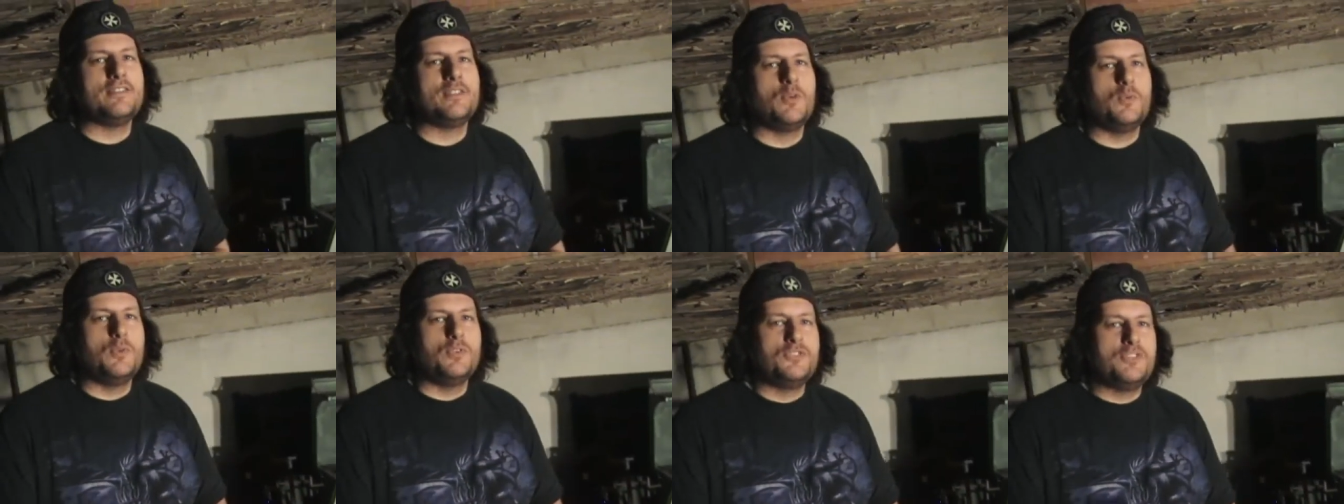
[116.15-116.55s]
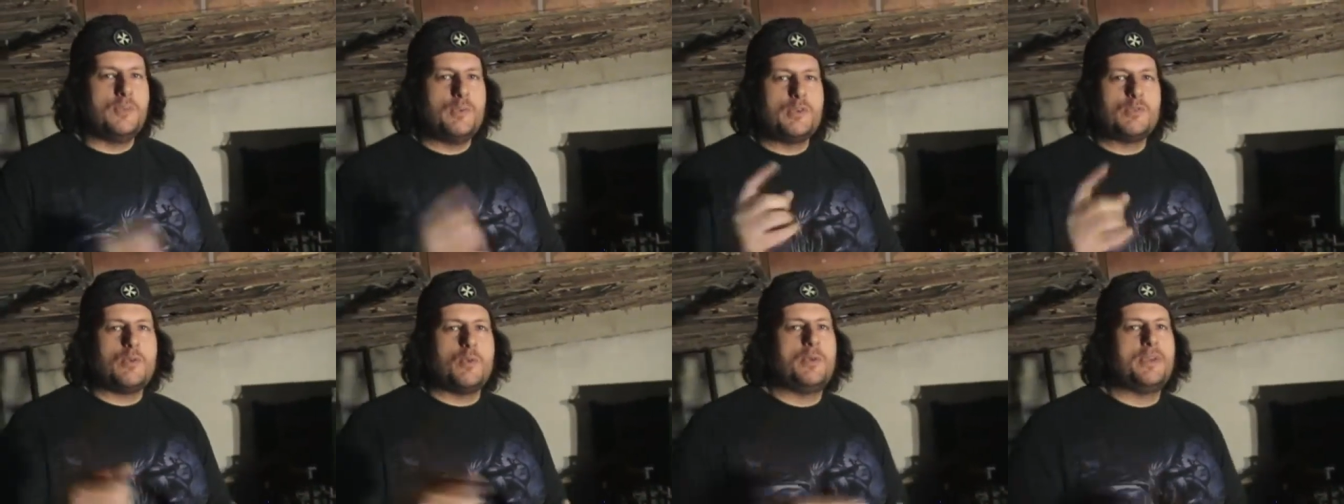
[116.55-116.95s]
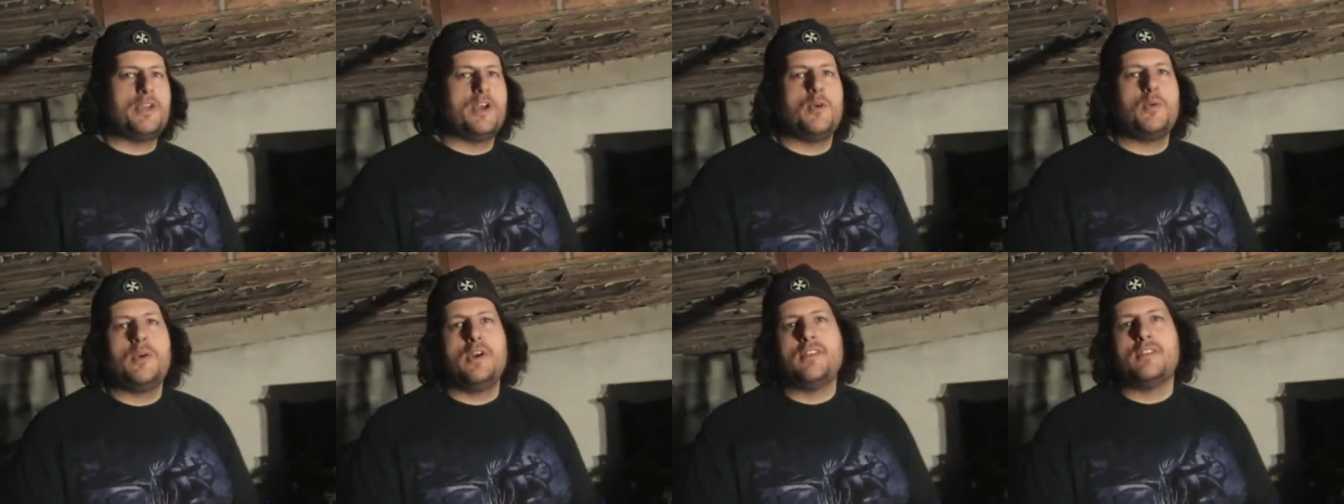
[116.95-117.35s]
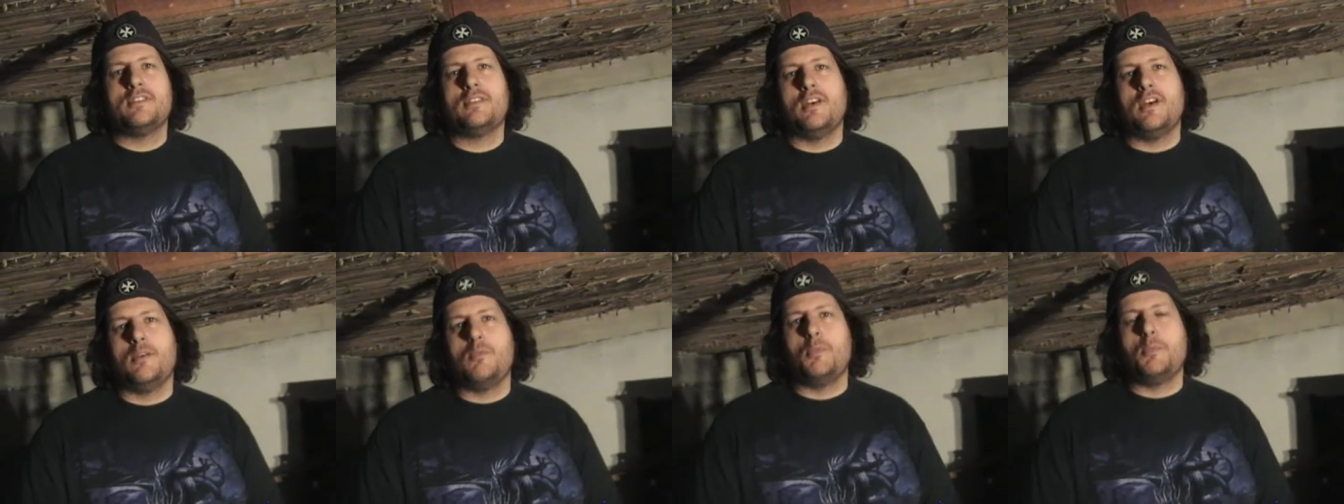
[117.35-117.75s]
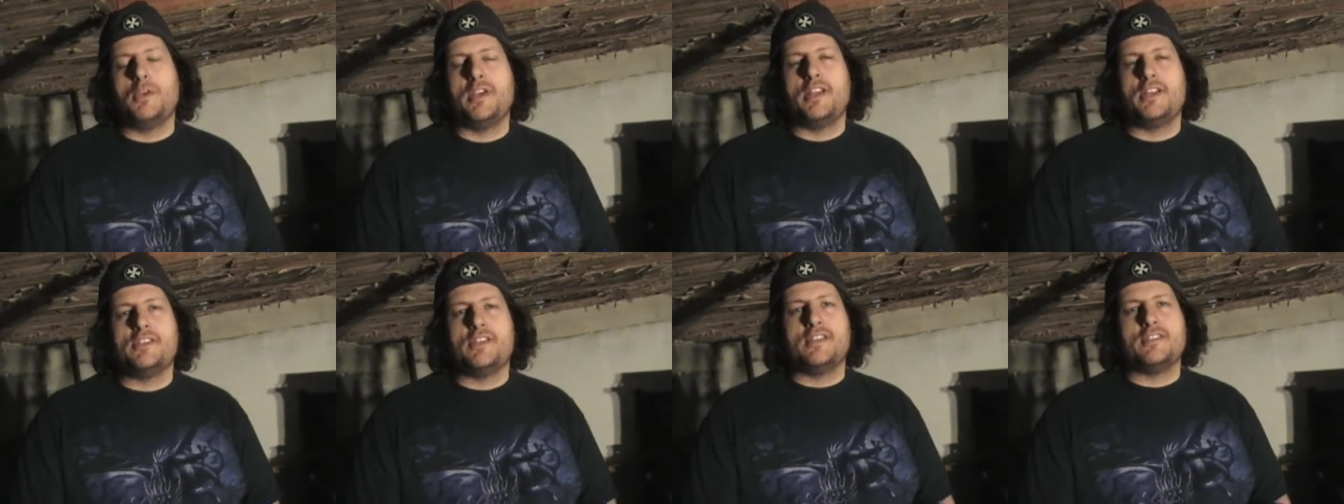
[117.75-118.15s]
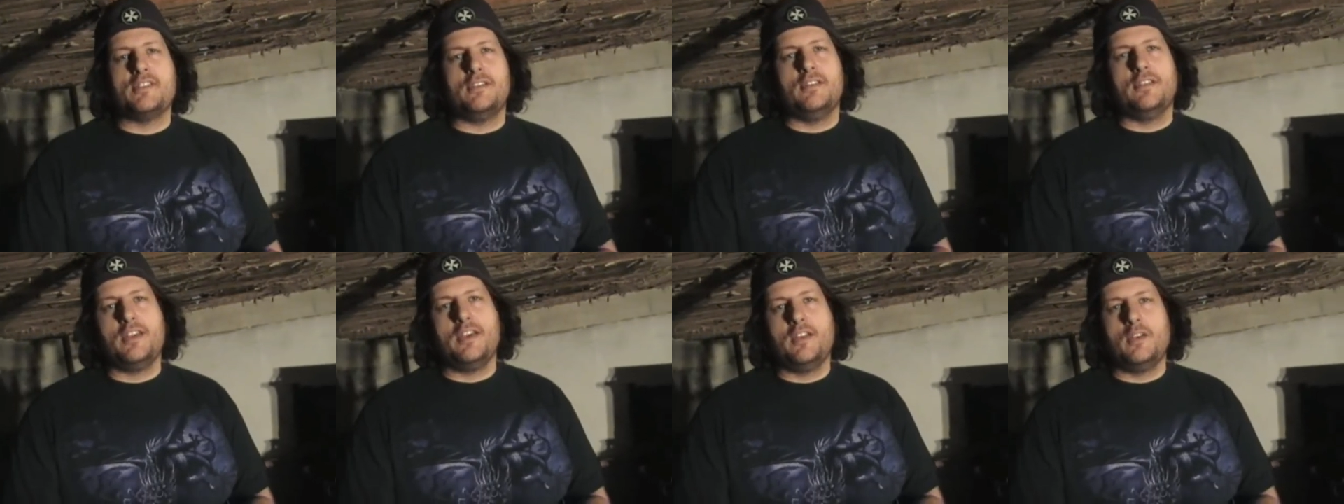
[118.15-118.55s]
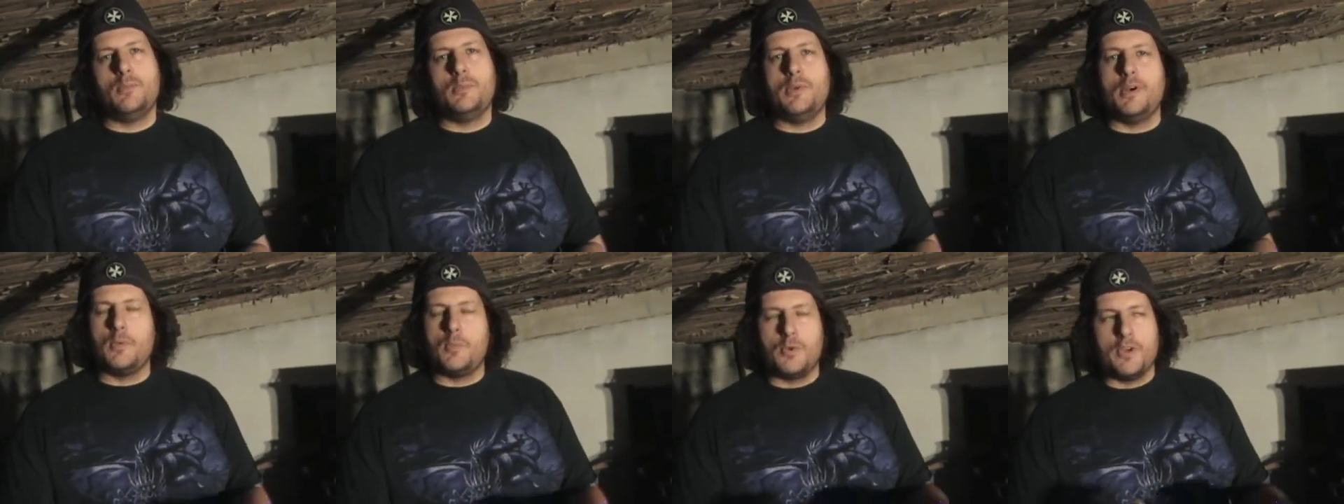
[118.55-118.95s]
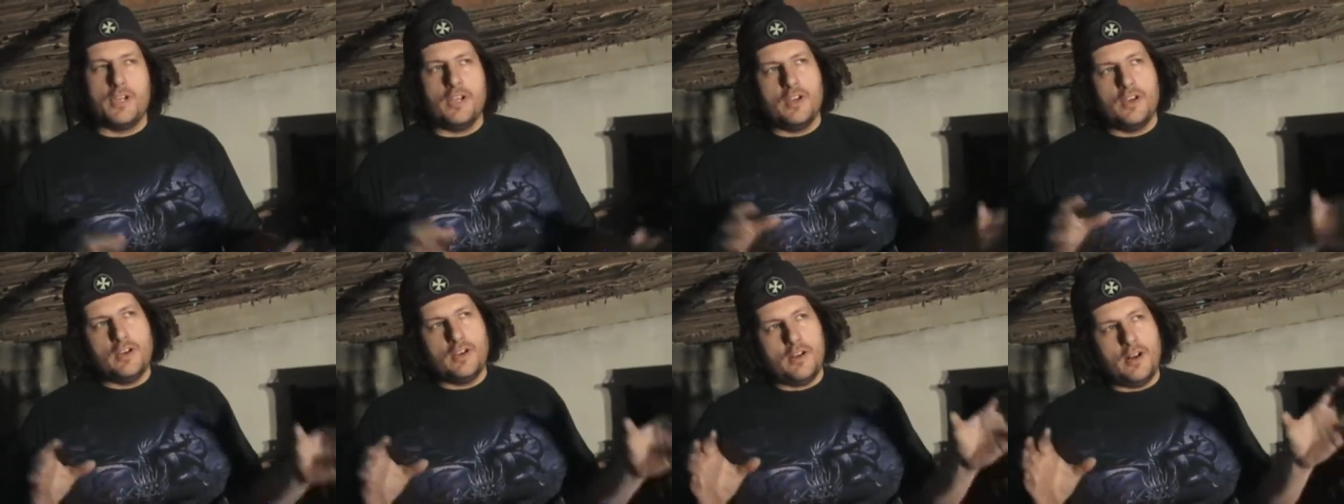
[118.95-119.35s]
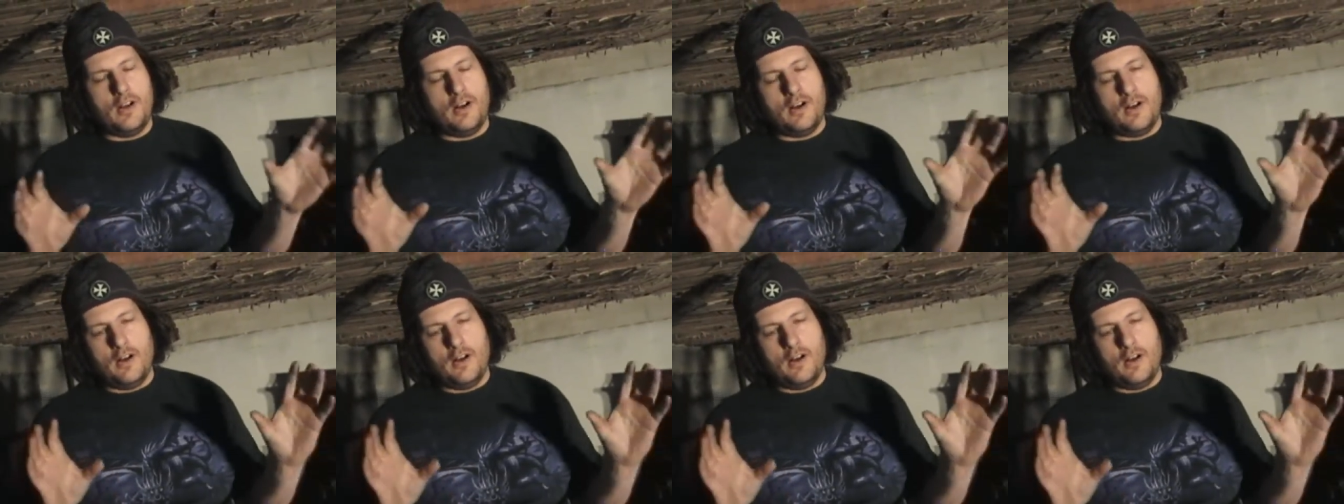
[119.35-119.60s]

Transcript: So we'll see which one we go with uh, when we get a chance to look at them, but we're here